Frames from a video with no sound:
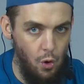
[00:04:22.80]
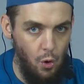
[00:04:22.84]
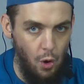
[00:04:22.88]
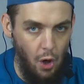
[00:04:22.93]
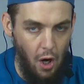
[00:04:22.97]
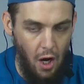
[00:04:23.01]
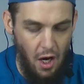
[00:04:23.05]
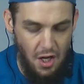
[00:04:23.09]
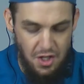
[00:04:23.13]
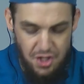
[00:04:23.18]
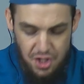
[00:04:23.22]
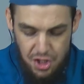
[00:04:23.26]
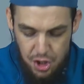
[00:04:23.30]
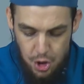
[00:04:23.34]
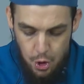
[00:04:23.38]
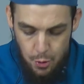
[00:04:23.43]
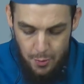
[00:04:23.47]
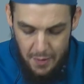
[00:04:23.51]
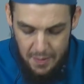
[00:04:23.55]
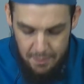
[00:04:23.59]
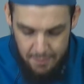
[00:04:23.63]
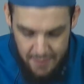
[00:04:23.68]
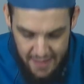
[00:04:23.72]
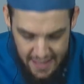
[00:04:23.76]
Us
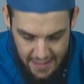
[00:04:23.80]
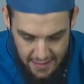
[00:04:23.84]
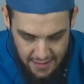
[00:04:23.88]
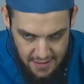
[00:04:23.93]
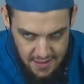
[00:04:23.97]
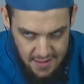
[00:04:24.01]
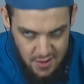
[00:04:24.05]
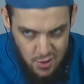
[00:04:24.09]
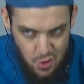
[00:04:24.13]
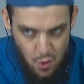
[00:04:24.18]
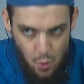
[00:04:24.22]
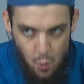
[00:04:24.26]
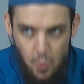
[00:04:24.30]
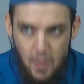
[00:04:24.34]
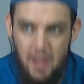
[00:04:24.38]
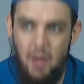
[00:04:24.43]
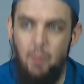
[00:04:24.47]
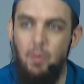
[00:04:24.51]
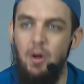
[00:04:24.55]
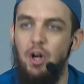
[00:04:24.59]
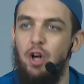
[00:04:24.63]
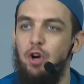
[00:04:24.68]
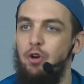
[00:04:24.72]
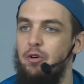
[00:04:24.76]
human beings, we
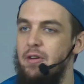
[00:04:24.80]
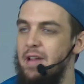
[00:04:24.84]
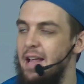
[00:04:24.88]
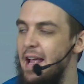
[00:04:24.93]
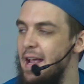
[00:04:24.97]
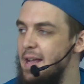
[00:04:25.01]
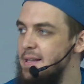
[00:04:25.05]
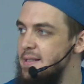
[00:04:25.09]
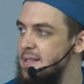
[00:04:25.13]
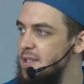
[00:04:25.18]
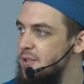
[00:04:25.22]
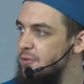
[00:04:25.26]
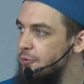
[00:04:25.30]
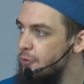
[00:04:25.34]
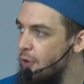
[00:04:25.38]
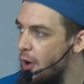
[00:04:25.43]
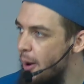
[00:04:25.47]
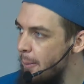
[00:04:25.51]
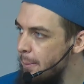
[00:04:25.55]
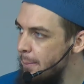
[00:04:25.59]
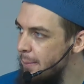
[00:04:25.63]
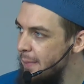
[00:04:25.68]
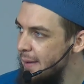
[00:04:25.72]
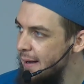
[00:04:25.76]
were created
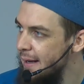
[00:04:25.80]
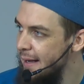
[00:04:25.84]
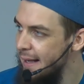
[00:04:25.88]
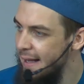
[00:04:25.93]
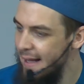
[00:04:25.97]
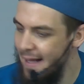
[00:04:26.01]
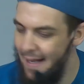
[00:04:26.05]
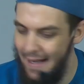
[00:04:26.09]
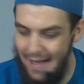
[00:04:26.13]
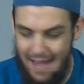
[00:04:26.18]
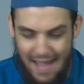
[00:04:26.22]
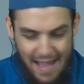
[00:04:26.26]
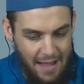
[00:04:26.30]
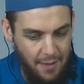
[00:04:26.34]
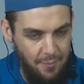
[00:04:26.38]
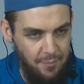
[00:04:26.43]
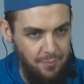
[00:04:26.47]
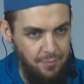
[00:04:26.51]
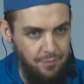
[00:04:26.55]
from clay.